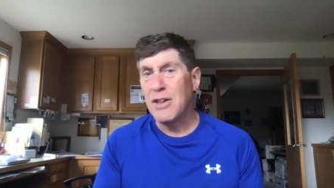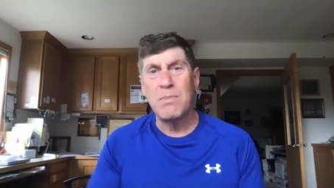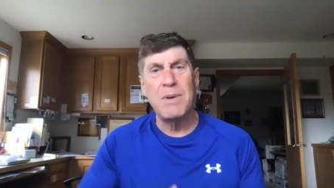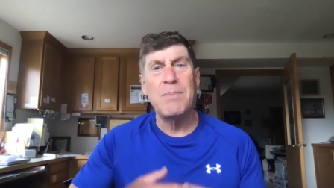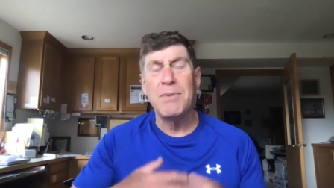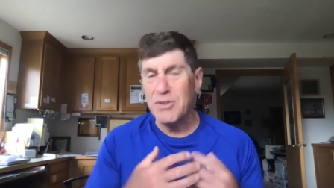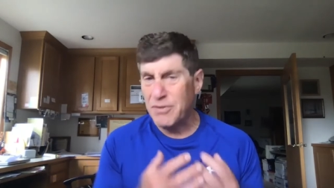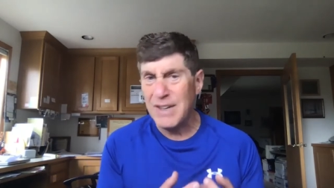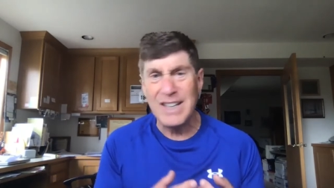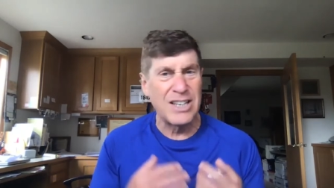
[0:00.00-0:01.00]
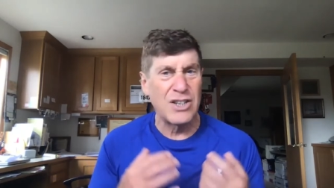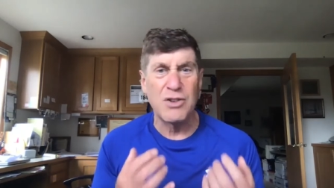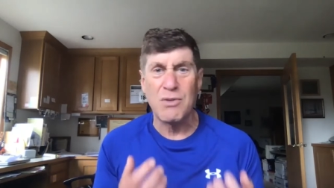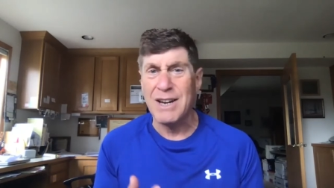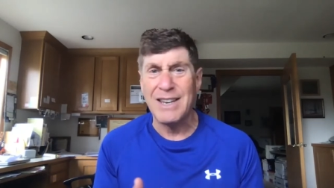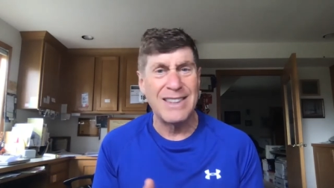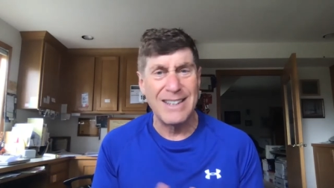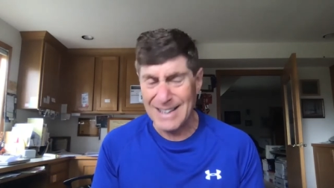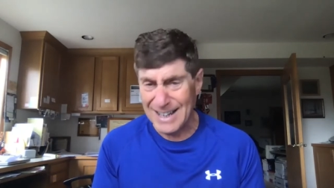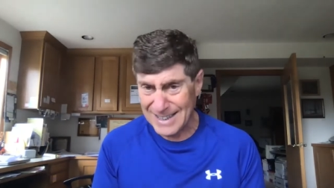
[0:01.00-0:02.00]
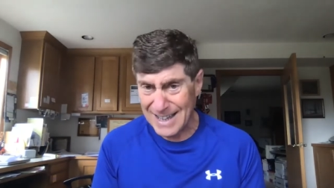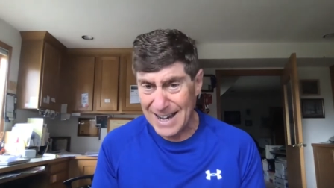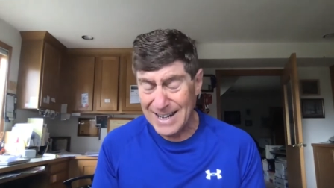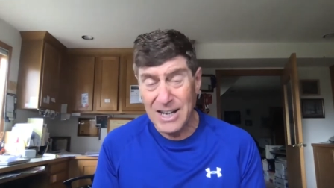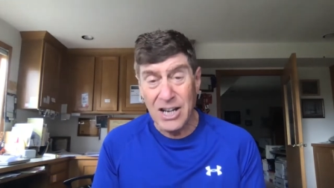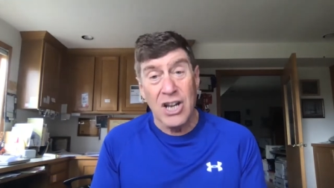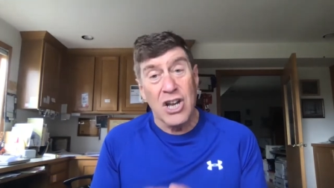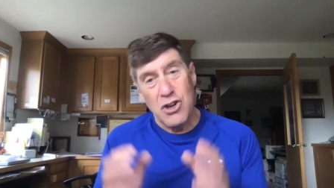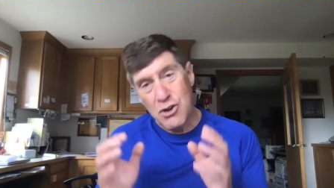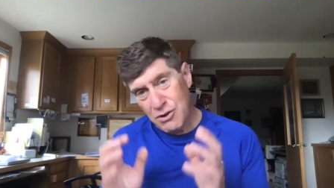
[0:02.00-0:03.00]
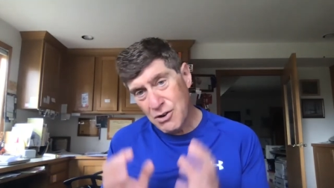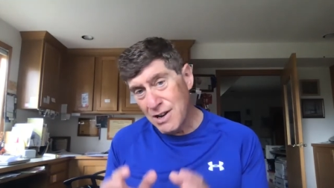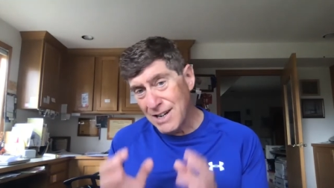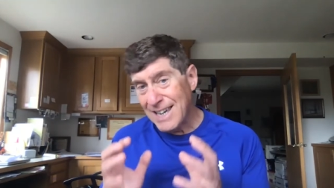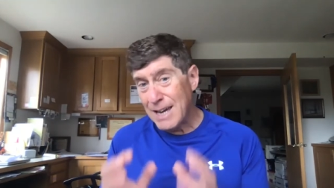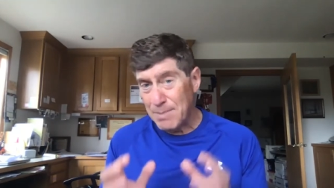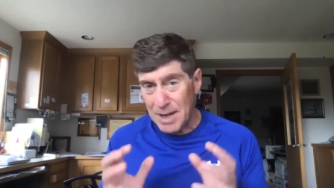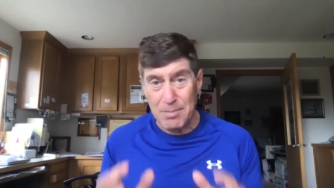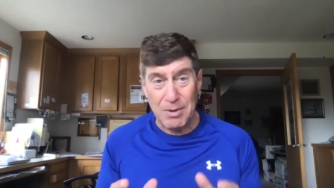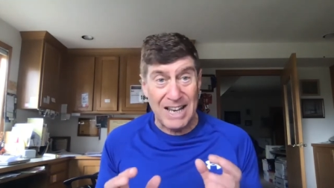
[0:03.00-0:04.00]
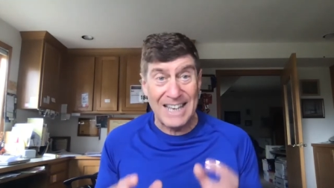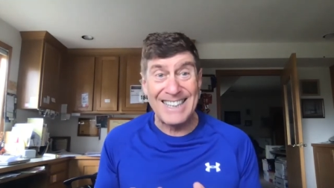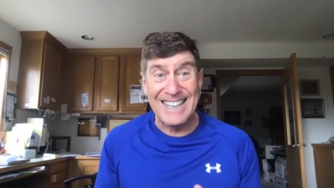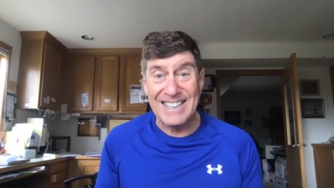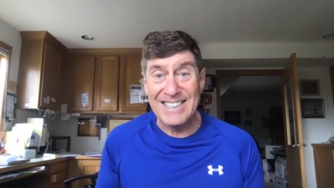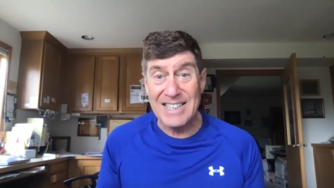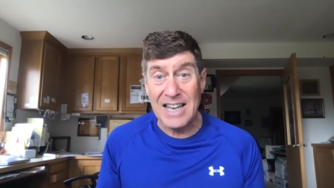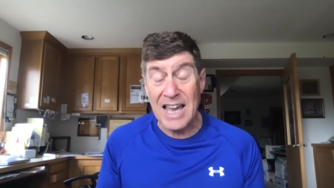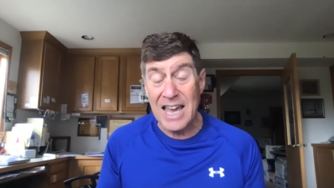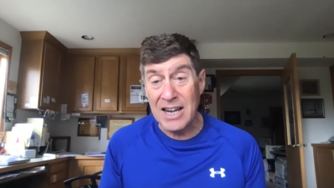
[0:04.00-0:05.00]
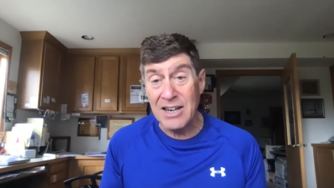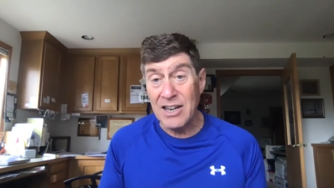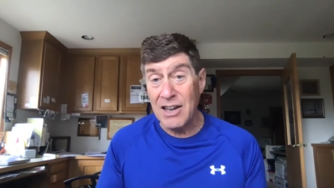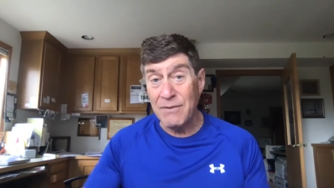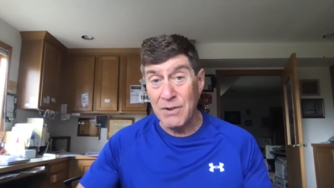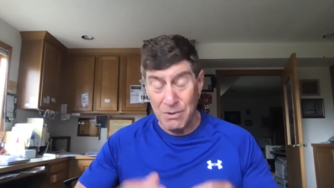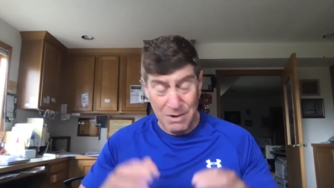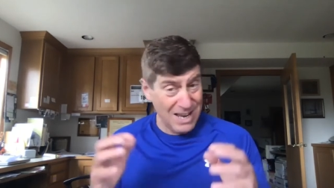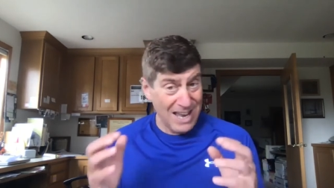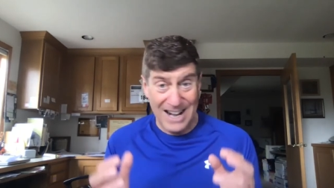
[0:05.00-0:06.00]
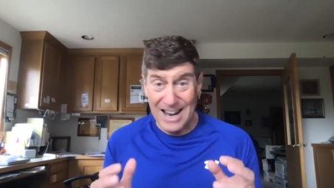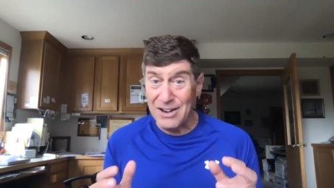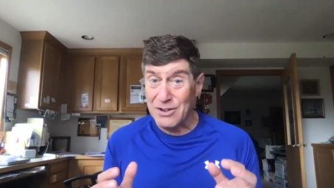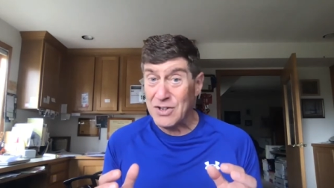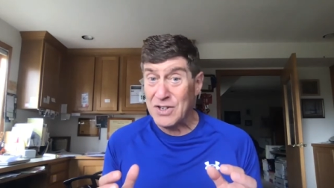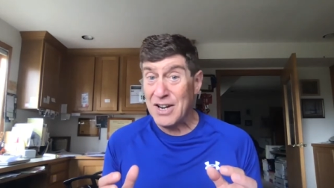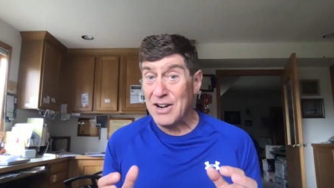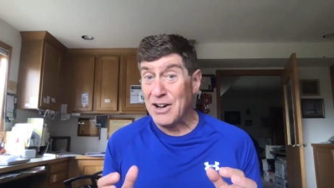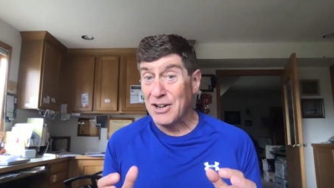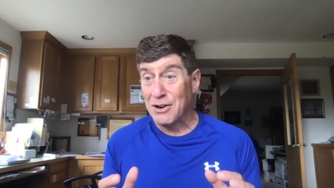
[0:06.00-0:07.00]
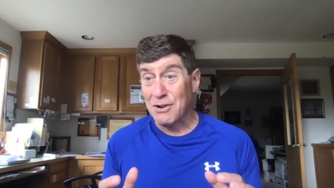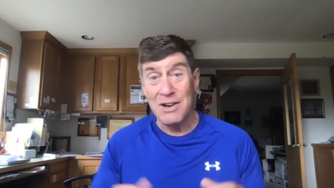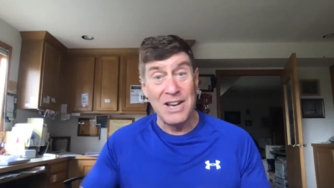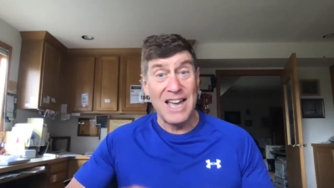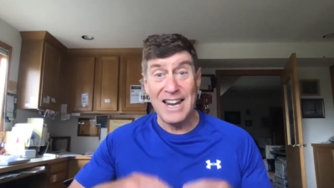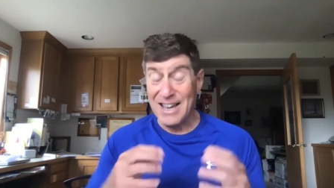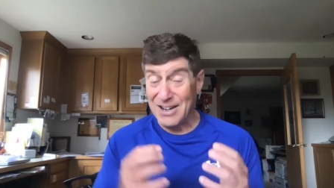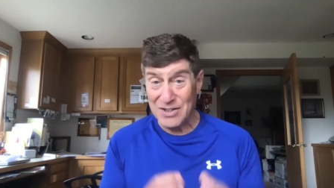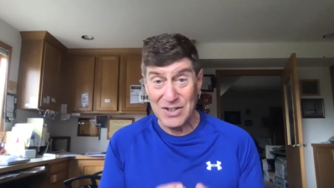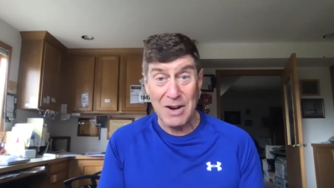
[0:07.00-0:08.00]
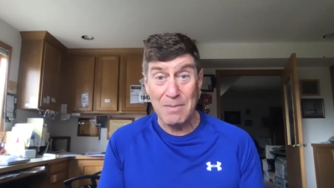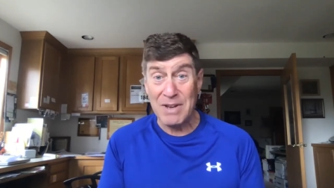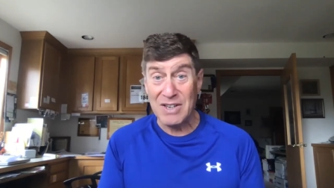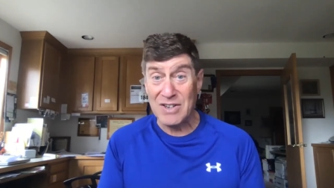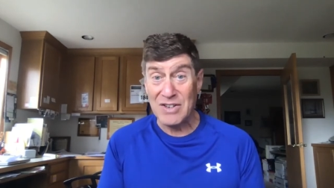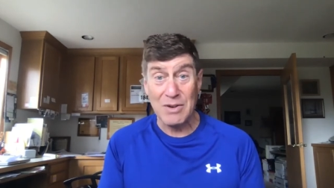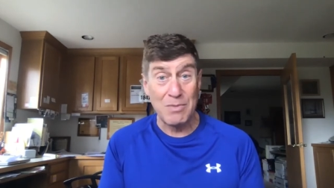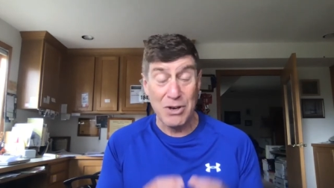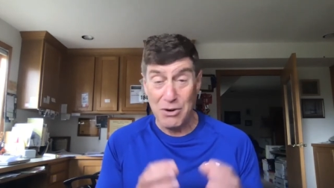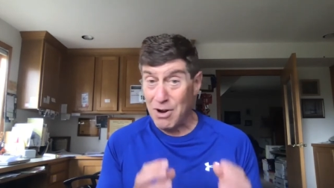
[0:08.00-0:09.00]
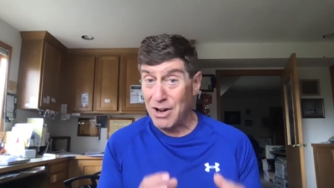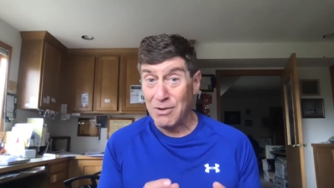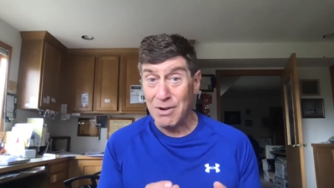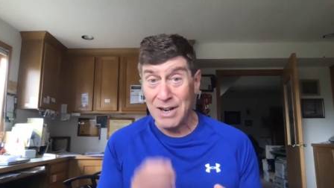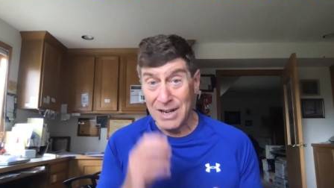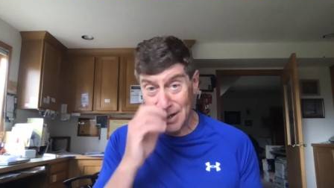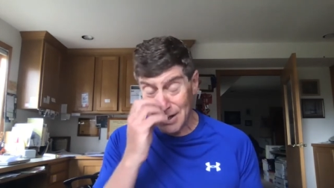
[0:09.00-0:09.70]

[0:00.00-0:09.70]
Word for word: other people's feelings or anything like that. You're going to get people like this. And if you're, and I understand hunger and I understand business. And when you're hungry,